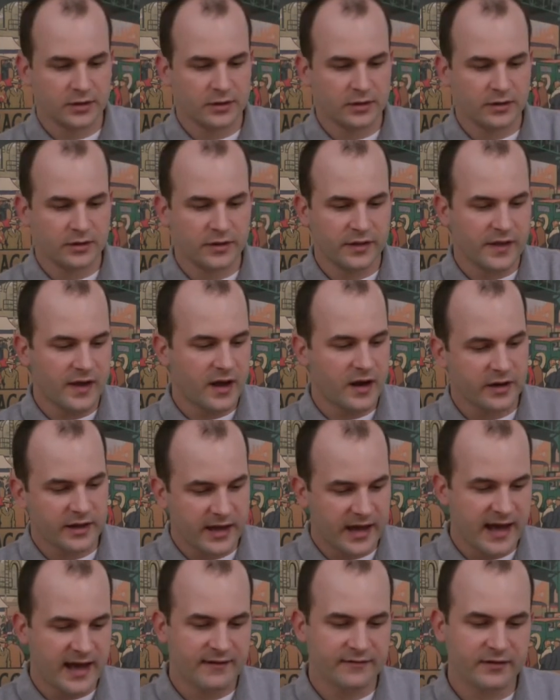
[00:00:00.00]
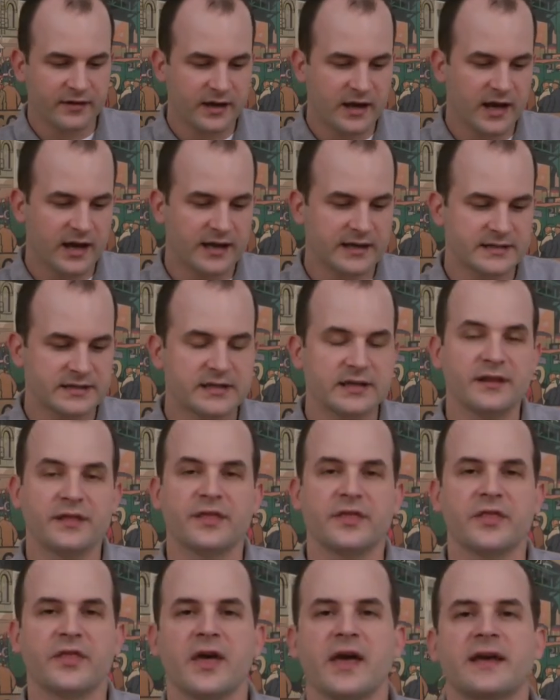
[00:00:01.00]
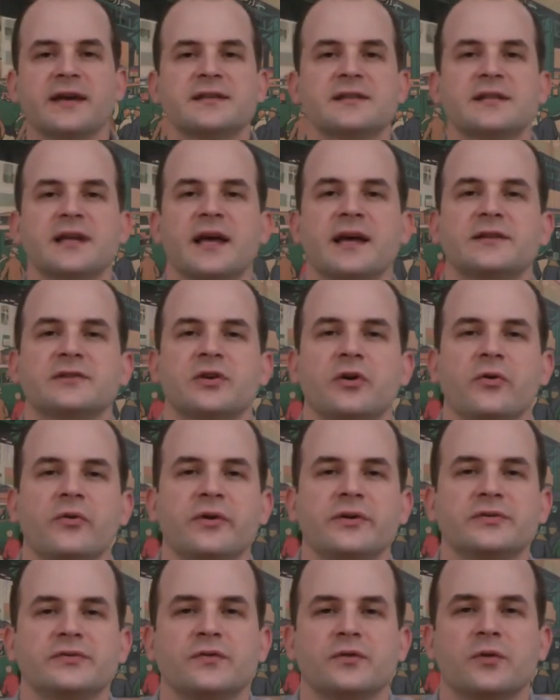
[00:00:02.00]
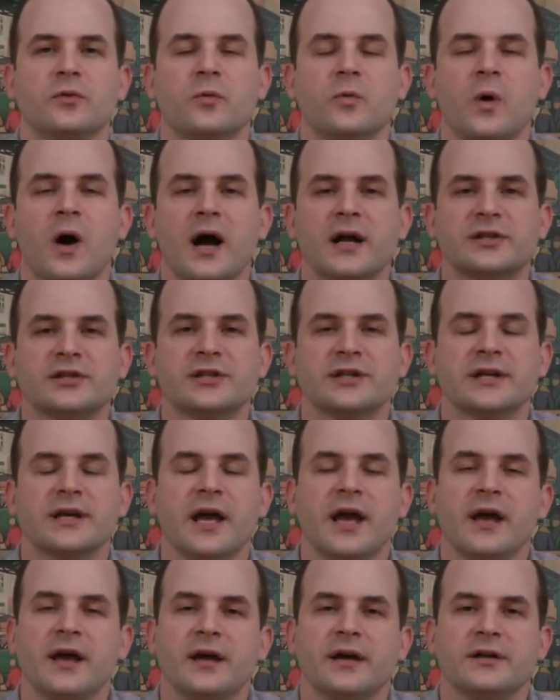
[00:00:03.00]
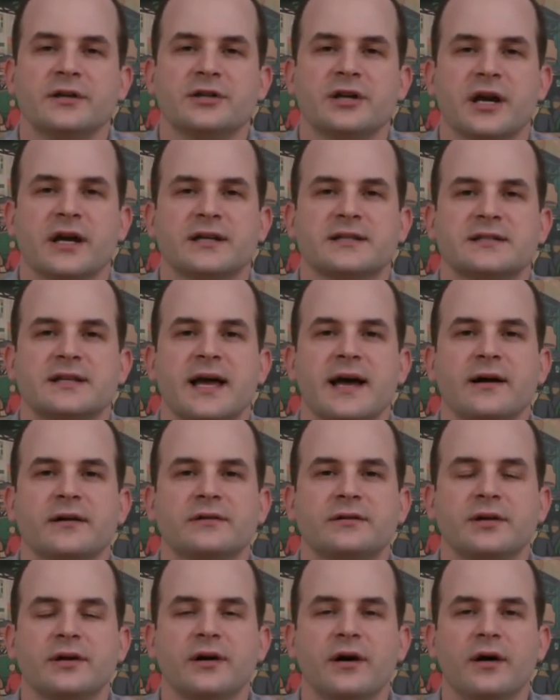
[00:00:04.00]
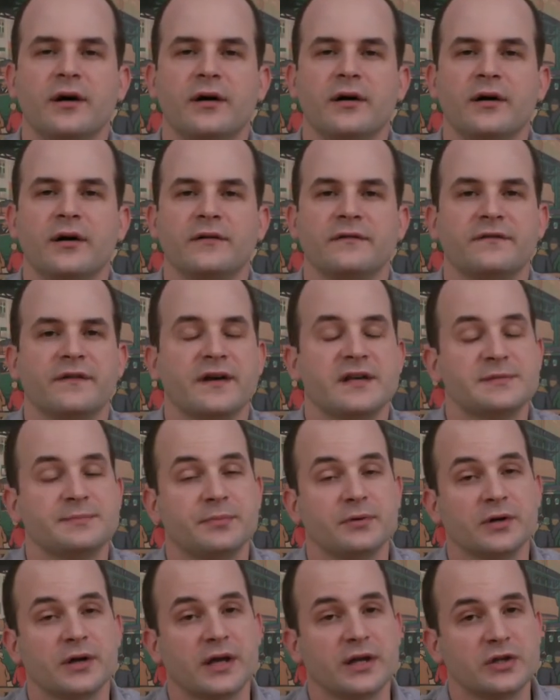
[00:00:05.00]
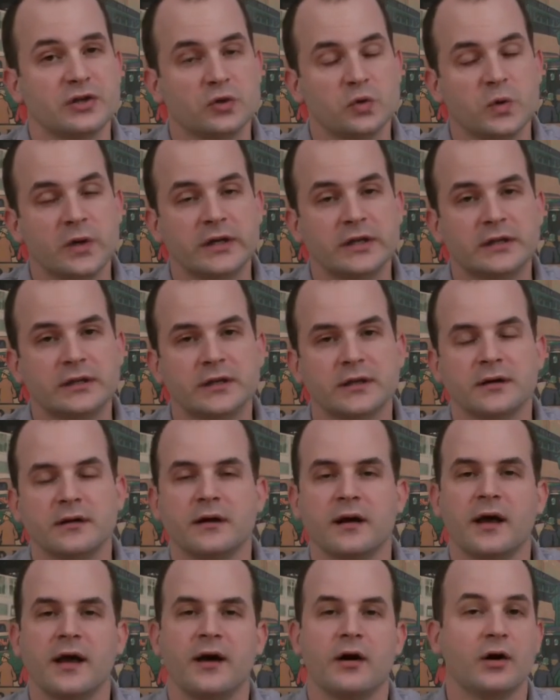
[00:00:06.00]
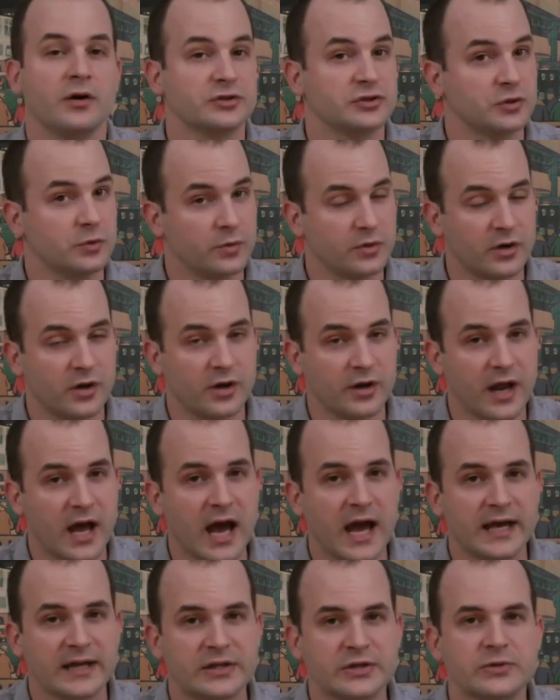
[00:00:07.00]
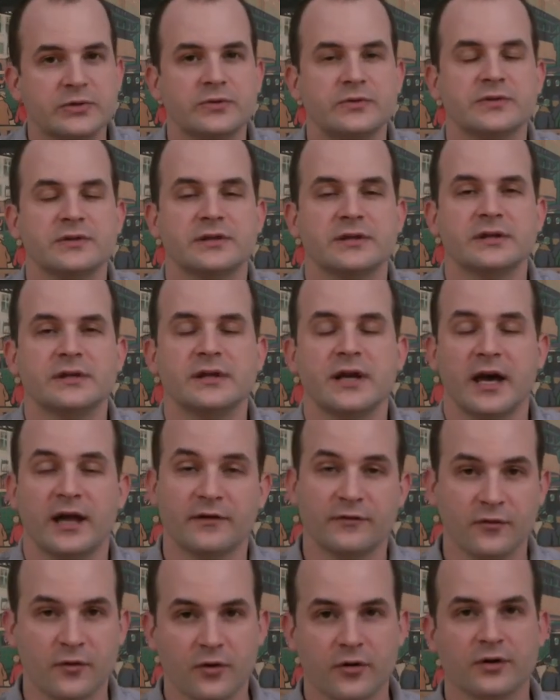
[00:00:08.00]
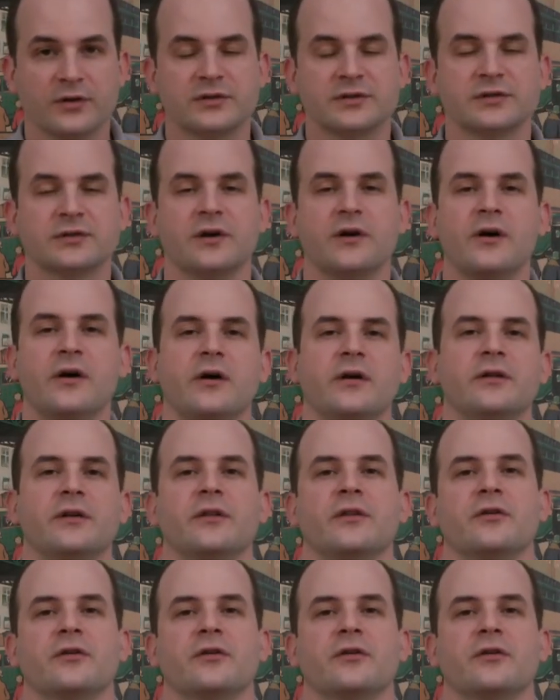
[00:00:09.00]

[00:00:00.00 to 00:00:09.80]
There you have it, guys. Thanks as always for watching. Check us out on Facebook and Twitter Also, we're on iTunes and, of course, on